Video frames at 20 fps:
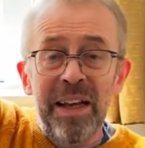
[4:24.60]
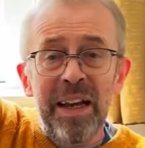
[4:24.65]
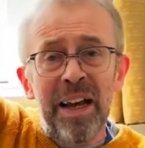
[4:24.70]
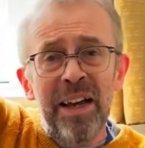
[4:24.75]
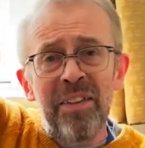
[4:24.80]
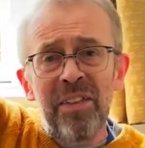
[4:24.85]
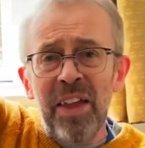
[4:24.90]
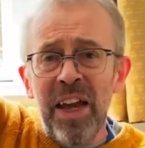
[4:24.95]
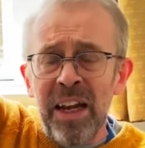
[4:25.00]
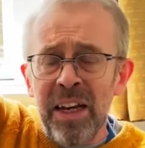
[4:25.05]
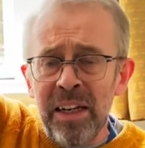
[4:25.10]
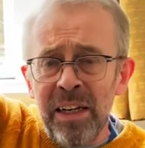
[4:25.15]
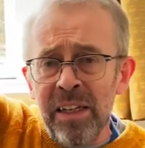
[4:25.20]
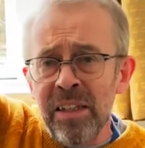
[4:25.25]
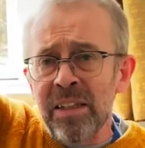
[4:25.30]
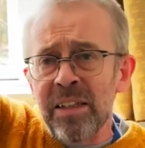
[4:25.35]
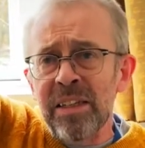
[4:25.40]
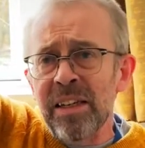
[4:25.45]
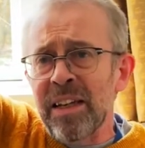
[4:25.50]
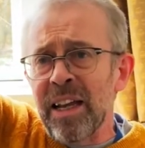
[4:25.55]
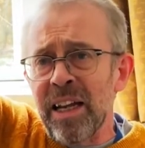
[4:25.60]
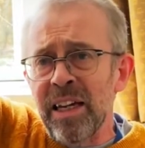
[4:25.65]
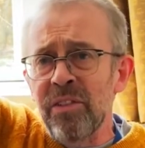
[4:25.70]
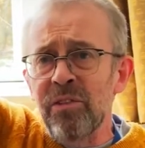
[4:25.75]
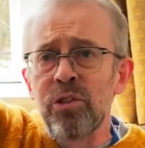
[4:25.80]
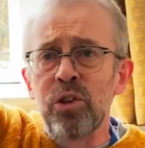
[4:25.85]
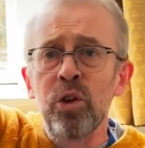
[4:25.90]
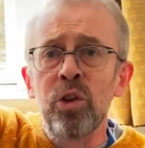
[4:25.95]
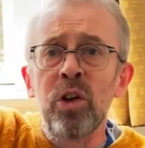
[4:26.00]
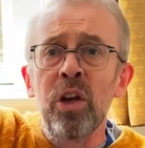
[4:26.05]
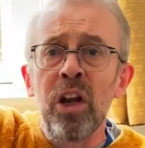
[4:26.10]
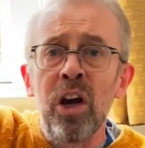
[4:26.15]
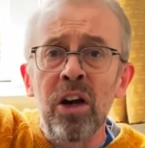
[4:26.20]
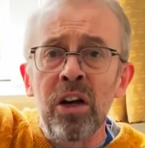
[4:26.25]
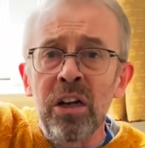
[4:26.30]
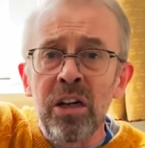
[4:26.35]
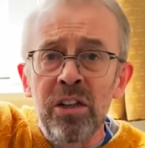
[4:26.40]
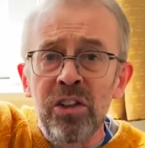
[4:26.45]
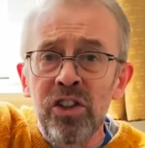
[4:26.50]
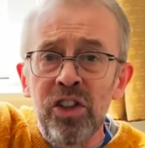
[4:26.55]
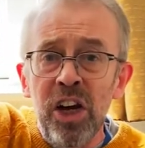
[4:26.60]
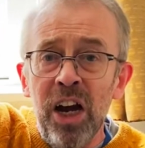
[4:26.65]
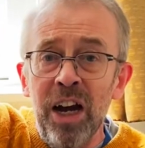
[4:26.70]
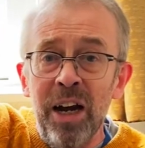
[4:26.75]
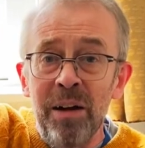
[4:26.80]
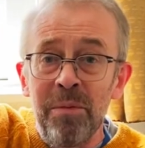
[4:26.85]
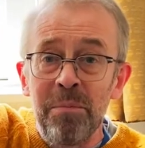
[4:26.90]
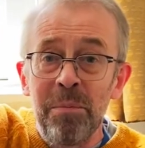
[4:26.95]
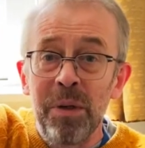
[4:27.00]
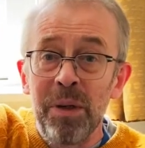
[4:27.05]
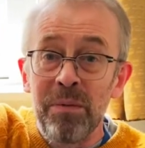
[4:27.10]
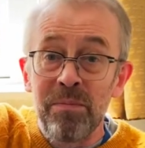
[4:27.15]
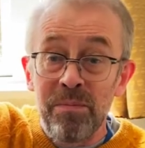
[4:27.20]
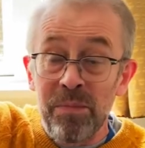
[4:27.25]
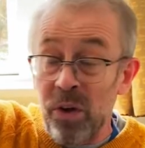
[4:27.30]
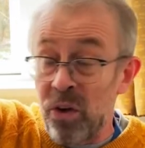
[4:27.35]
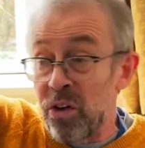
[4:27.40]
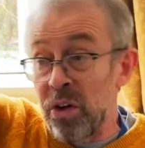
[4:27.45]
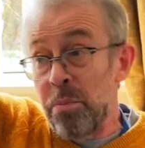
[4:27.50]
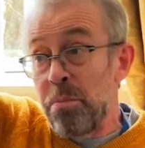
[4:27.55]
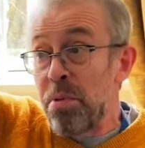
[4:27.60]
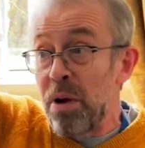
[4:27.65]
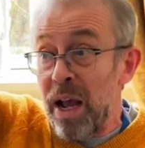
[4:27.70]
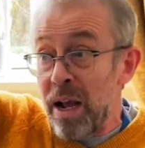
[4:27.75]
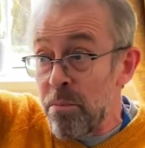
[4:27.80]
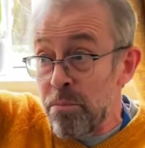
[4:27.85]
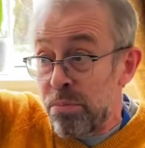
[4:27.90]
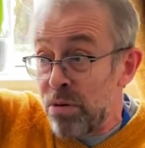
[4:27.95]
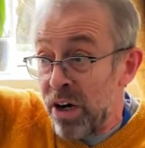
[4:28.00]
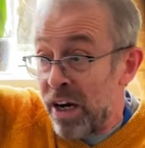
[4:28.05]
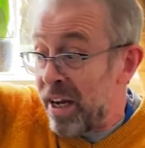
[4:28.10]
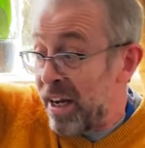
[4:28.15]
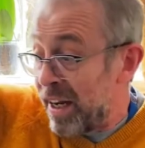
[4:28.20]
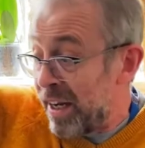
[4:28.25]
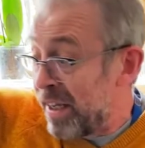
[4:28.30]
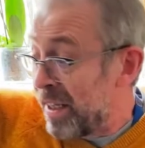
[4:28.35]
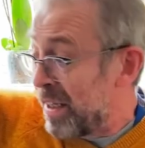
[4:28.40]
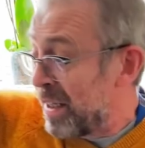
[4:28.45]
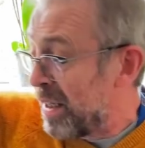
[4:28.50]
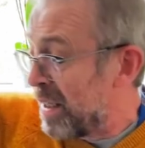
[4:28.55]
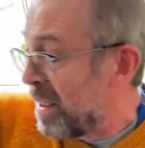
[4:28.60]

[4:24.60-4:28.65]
And then it's a kind of good luck charm, or a prayer